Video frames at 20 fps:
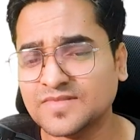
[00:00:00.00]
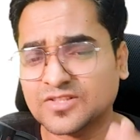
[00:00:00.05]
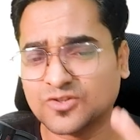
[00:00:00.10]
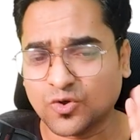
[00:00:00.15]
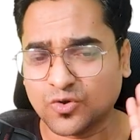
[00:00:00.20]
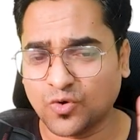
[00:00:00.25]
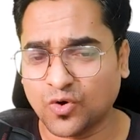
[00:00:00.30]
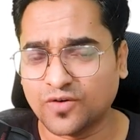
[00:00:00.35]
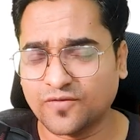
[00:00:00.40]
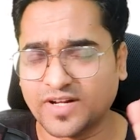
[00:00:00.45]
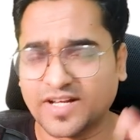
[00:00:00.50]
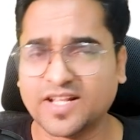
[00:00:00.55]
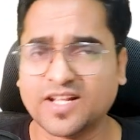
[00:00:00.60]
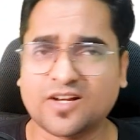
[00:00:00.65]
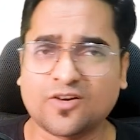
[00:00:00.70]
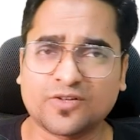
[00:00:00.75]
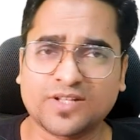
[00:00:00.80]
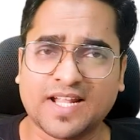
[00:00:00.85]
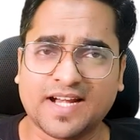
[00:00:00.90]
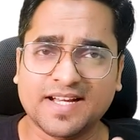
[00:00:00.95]
So don't worry
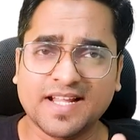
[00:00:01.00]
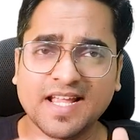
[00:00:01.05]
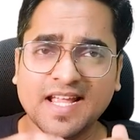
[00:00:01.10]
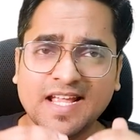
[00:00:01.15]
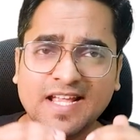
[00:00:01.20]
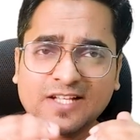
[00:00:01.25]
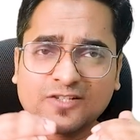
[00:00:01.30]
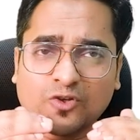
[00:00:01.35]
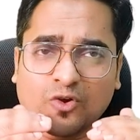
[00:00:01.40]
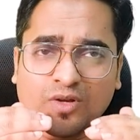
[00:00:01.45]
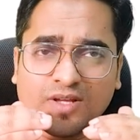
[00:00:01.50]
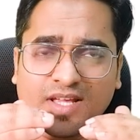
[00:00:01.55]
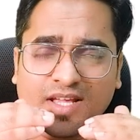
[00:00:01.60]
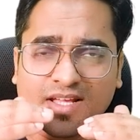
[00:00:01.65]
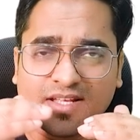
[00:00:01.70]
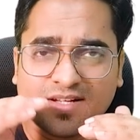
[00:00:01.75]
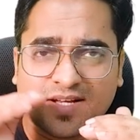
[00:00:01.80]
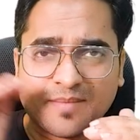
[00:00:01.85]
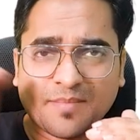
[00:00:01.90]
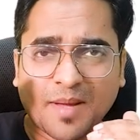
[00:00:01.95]
around that. So
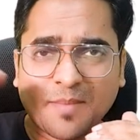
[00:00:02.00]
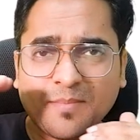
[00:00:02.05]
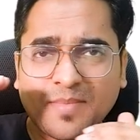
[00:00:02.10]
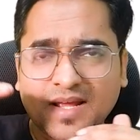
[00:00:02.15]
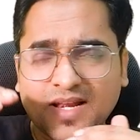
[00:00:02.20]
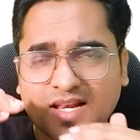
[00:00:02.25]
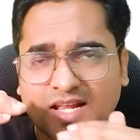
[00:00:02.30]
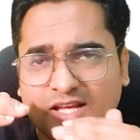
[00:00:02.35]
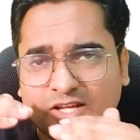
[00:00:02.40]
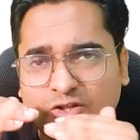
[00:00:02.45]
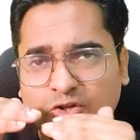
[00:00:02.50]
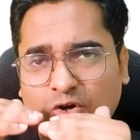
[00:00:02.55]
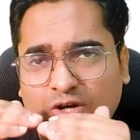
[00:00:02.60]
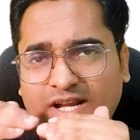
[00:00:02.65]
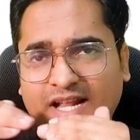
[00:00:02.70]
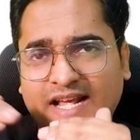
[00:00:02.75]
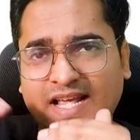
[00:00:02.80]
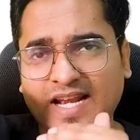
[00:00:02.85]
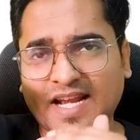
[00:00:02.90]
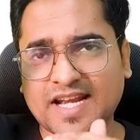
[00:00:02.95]
remember your
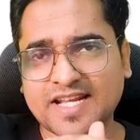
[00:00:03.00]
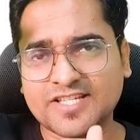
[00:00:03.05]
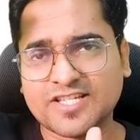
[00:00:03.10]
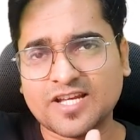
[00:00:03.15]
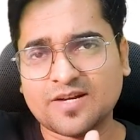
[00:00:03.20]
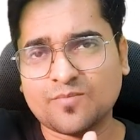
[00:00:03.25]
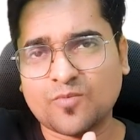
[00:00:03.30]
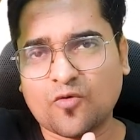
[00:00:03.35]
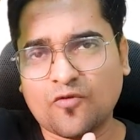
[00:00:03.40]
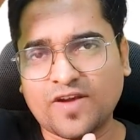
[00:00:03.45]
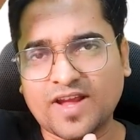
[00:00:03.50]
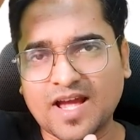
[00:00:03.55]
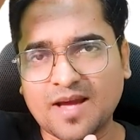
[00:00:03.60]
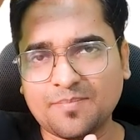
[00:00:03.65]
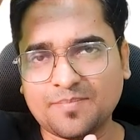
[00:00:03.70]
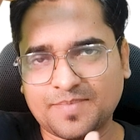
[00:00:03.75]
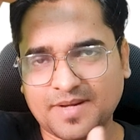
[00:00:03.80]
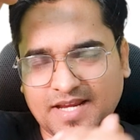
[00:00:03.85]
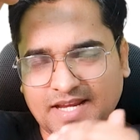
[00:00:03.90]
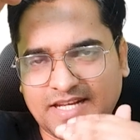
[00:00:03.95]
declaration moving
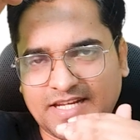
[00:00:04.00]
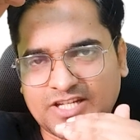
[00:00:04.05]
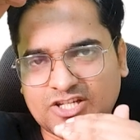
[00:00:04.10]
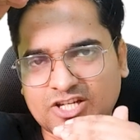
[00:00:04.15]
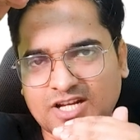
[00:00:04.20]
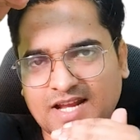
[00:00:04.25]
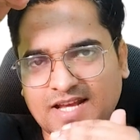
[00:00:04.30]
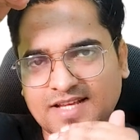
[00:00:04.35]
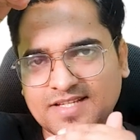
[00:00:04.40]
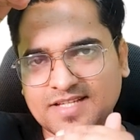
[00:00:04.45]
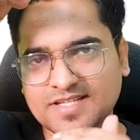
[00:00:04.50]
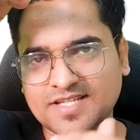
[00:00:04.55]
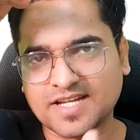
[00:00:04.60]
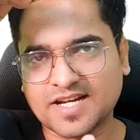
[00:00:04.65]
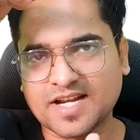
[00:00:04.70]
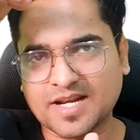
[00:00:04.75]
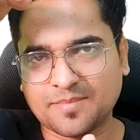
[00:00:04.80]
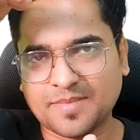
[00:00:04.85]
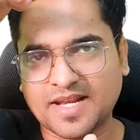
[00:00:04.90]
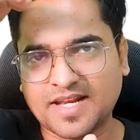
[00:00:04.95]
up,
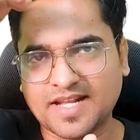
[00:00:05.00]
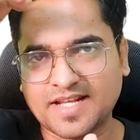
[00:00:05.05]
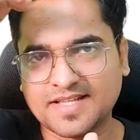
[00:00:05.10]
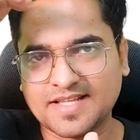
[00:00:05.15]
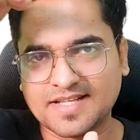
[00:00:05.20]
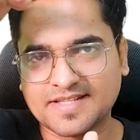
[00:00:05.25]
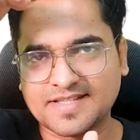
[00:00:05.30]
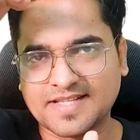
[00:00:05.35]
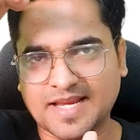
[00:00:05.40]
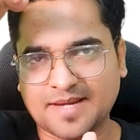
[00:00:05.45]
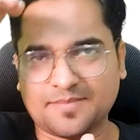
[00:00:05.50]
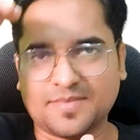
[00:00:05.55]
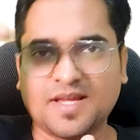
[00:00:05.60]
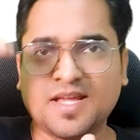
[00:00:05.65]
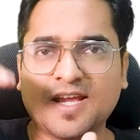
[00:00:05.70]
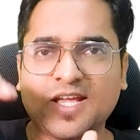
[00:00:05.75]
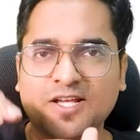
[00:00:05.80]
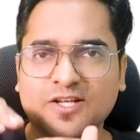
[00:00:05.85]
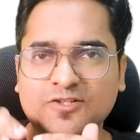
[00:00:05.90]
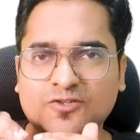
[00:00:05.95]
initialization remaining the
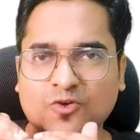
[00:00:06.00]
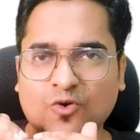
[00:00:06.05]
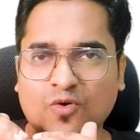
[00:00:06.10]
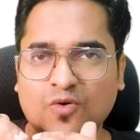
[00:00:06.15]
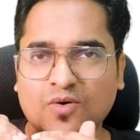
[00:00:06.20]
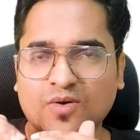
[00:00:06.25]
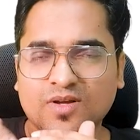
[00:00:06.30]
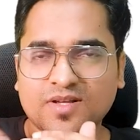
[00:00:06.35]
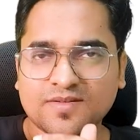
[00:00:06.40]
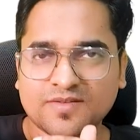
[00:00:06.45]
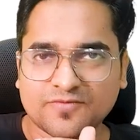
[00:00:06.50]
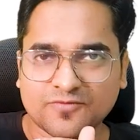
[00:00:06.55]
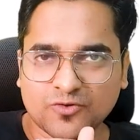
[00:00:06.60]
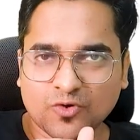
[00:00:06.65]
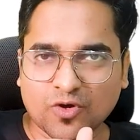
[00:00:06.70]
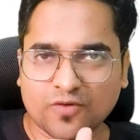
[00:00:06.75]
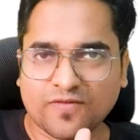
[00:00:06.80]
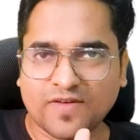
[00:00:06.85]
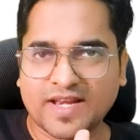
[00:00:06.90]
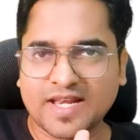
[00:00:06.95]
same. So
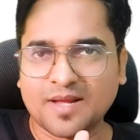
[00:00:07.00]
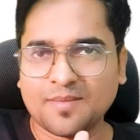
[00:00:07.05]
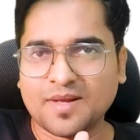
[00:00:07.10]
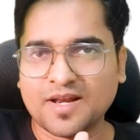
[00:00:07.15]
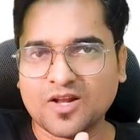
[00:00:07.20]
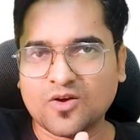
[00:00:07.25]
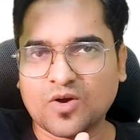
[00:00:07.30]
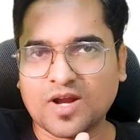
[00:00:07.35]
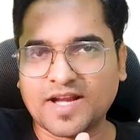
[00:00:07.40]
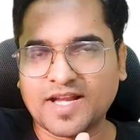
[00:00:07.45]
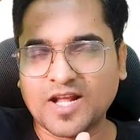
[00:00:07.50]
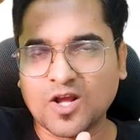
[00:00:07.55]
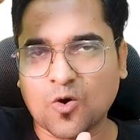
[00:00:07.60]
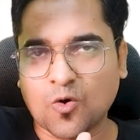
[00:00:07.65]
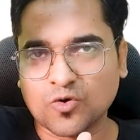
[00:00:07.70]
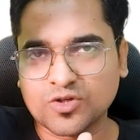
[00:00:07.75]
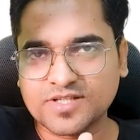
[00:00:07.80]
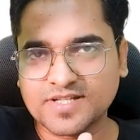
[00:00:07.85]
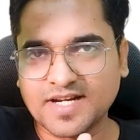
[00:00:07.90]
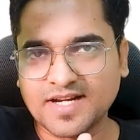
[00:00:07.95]
your variable getting
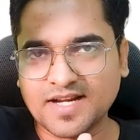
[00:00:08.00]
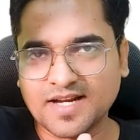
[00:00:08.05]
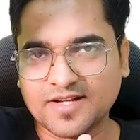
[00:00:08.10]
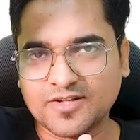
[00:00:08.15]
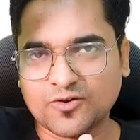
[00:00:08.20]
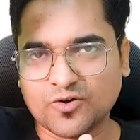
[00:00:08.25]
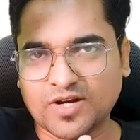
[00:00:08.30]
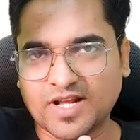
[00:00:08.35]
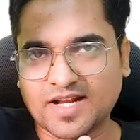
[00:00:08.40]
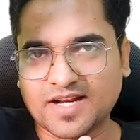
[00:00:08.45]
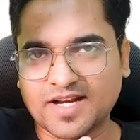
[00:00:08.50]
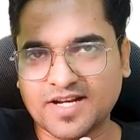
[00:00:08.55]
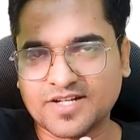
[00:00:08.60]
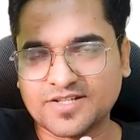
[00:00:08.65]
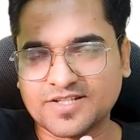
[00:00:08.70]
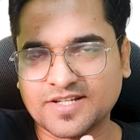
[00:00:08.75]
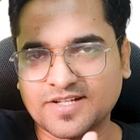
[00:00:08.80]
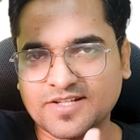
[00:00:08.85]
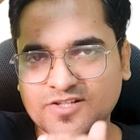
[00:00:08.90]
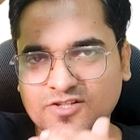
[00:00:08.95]
hosted, your
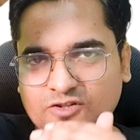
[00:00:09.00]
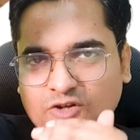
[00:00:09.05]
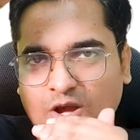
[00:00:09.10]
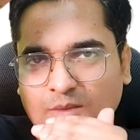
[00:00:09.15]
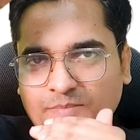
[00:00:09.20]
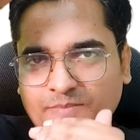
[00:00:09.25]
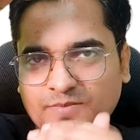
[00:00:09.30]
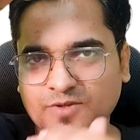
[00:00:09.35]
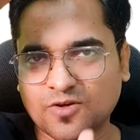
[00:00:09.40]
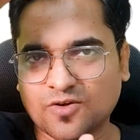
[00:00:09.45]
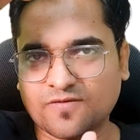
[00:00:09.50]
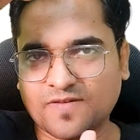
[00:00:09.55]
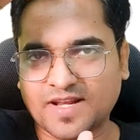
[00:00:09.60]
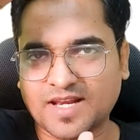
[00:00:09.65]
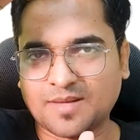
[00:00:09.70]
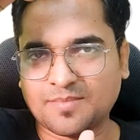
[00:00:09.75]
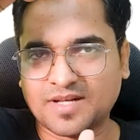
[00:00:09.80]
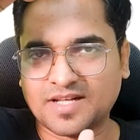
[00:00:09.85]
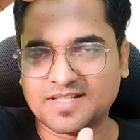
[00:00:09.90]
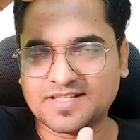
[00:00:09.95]
declaration is stop, your
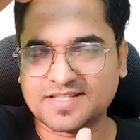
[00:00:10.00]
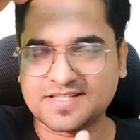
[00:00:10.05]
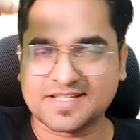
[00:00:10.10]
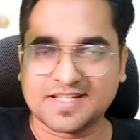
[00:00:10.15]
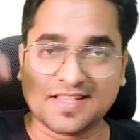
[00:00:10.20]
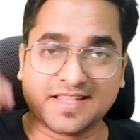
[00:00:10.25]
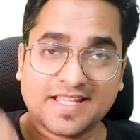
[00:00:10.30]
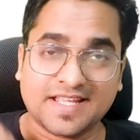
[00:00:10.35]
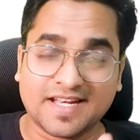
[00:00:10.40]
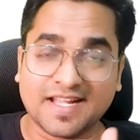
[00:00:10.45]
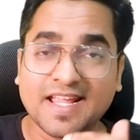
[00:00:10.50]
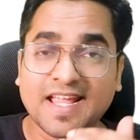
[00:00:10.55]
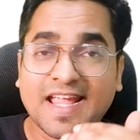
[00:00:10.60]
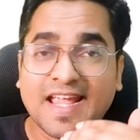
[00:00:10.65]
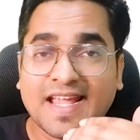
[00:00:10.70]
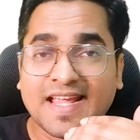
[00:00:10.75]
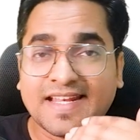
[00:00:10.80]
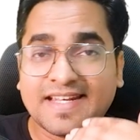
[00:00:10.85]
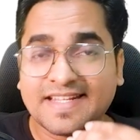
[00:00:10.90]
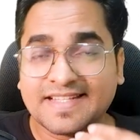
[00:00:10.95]
variable is still there.
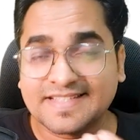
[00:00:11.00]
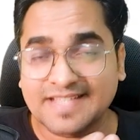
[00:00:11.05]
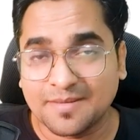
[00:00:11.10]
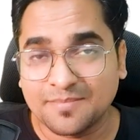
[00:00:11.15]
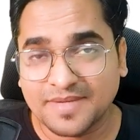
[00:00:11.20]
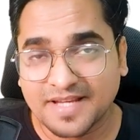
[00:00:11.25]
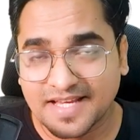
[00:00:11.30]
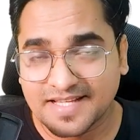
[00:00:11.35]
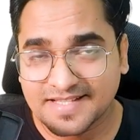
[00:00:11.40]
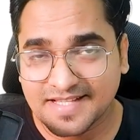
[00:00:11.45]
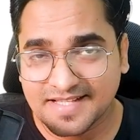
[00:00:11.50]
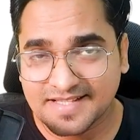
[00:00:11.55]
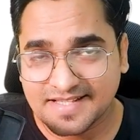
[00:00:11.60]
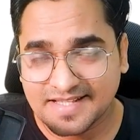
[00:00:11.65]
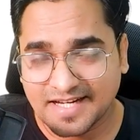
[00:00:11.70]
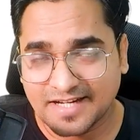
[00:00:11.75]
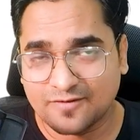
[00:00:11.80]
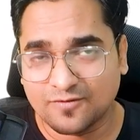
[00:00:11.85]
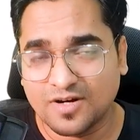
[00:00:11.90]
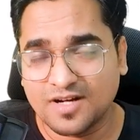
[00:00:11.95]
In some cases
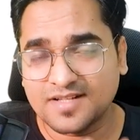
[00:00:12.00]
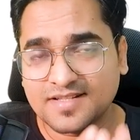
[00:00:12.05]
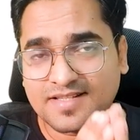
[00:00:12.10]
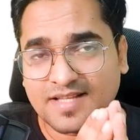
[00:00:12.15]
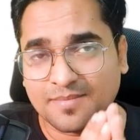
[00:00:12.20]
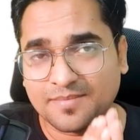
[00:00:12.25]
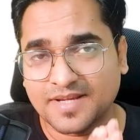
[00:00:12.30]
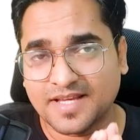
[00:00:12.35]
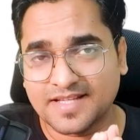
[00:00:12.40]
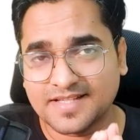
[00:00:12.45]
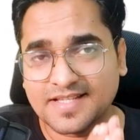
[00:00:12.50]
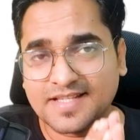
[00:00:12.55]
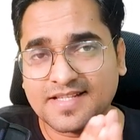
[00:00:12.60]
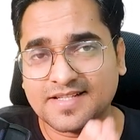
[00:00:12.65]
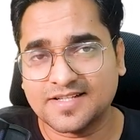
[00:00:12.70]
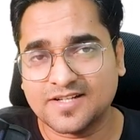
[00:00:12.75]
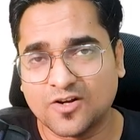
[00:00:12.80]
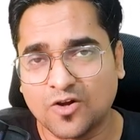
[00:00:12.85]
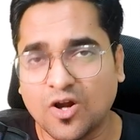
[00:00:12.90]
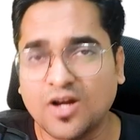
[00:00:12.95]
it works, some cases
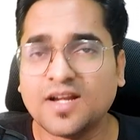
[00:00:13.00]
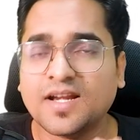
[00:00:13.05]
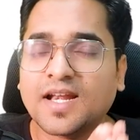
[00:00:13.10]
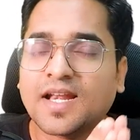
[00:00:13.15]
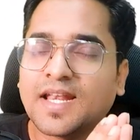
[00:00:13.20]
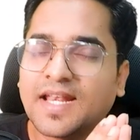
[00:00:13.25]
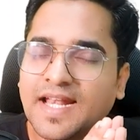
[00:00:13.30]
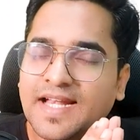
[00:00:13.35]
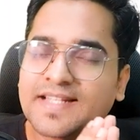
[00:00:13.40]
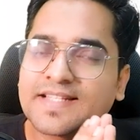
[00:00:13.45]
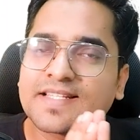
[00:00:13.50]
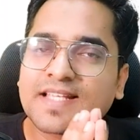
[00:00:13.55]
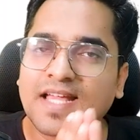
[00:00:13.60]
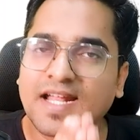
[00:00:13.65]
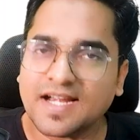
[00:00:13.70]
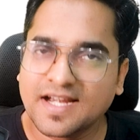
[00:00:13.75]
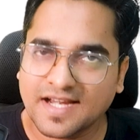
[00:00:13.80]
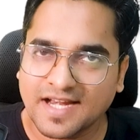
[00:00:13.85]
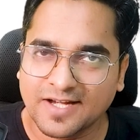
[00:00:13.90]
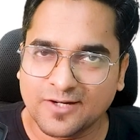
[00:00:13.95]
it not. Let's
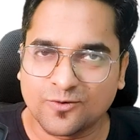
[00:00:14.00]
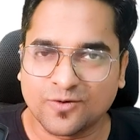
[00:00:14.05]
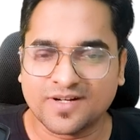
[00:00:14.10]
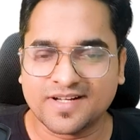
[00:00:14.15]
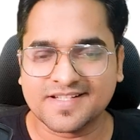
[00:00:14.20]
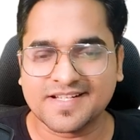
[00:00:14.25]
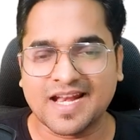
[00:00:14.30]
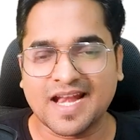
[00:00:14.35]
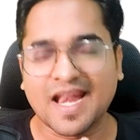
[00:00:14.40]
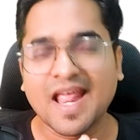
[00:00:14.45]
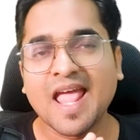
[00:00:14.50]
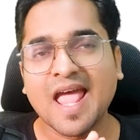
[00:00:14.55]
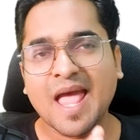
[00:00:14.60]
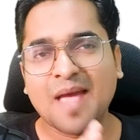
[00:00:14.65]
try to understand.